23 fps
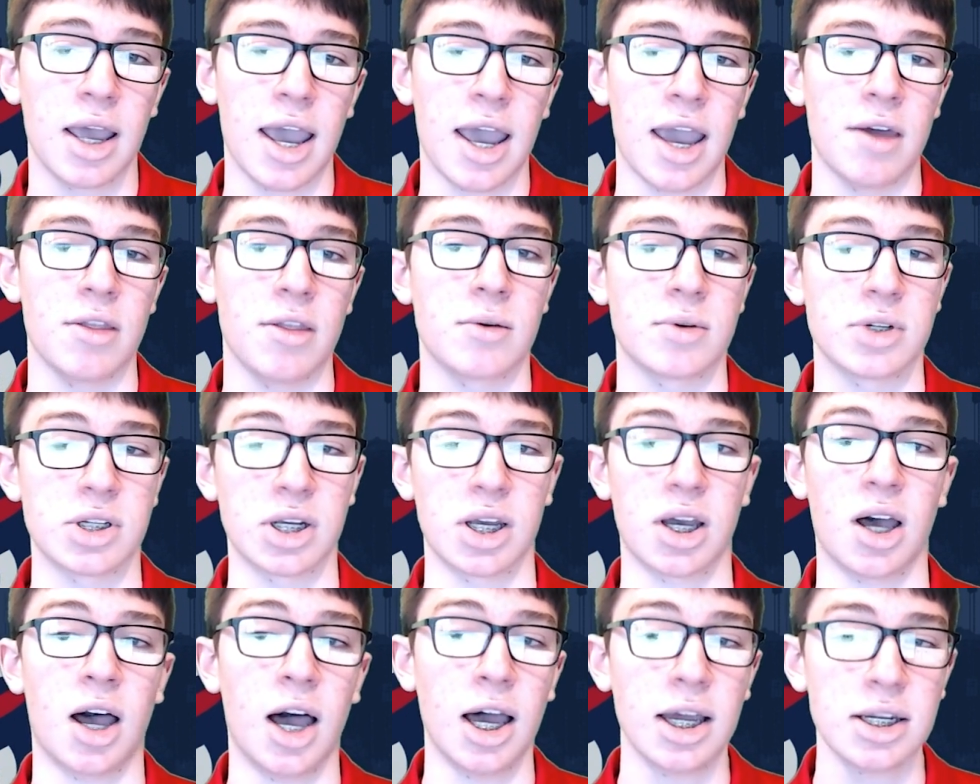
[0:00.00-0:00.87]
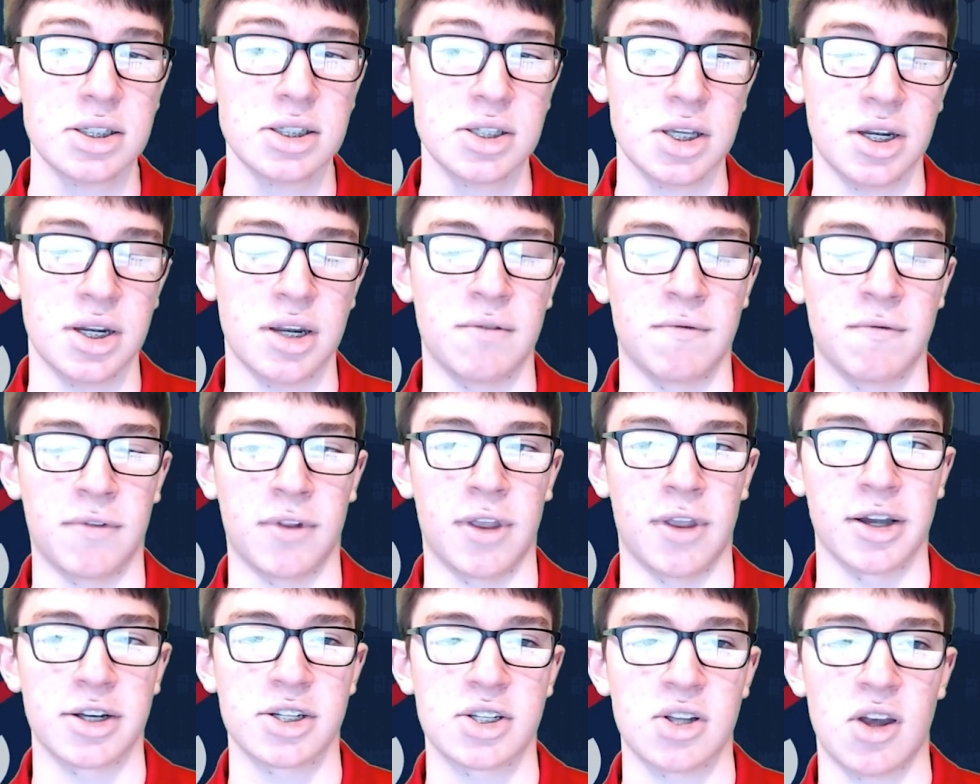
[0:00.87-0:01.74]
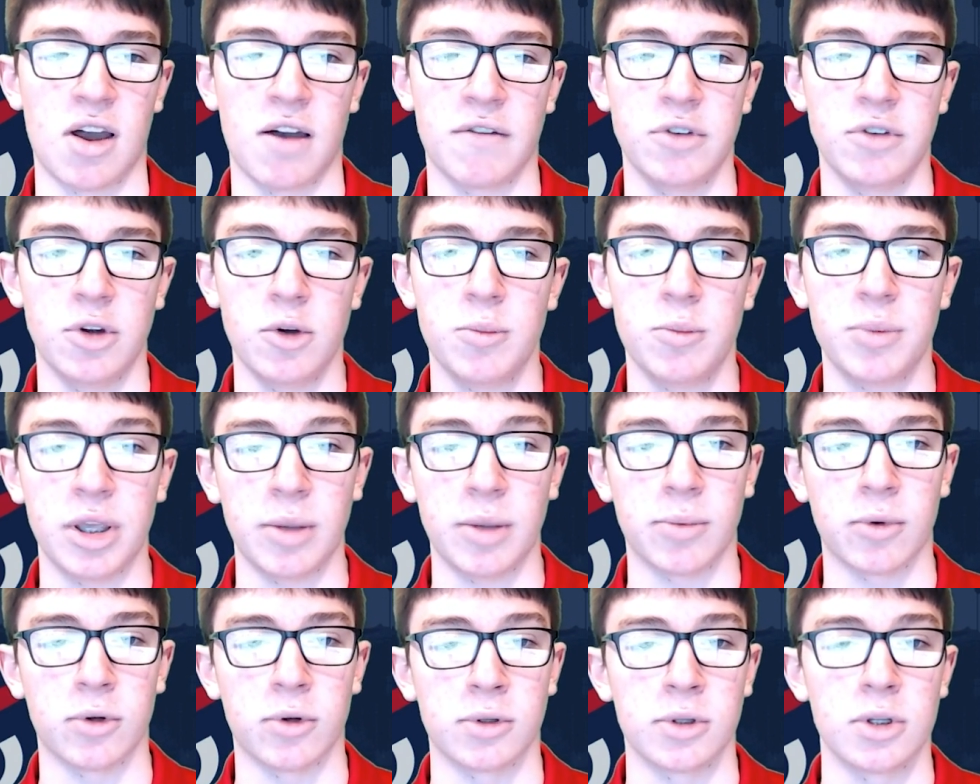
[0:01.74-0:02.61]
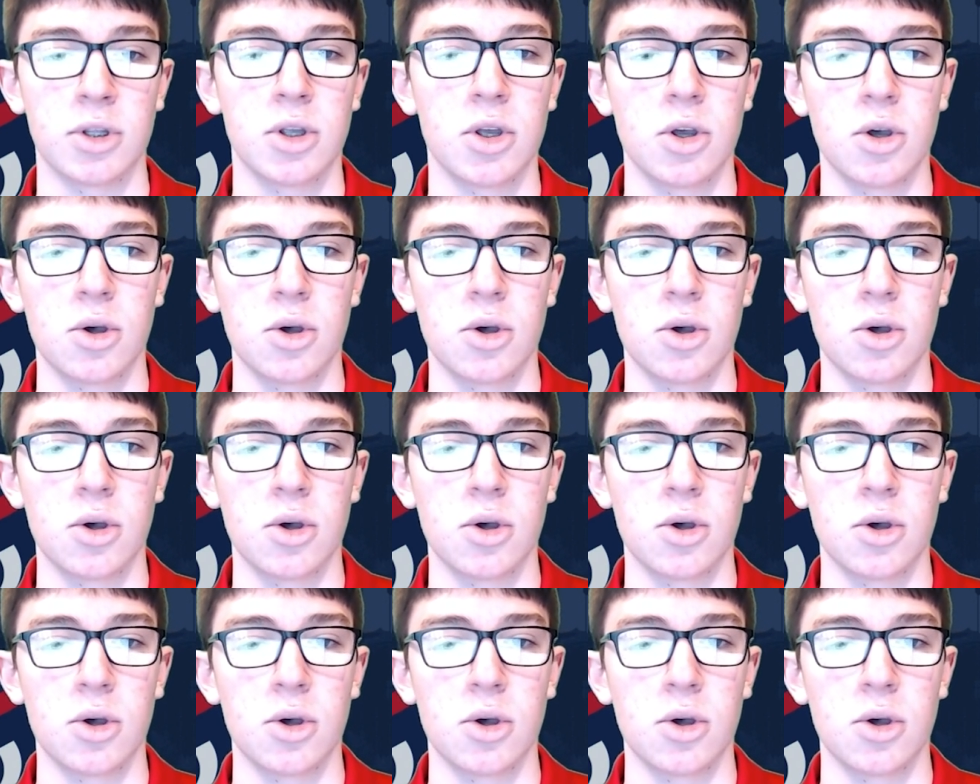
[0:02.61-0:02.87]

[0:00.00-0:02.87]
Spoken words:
and there is a constant influx of new people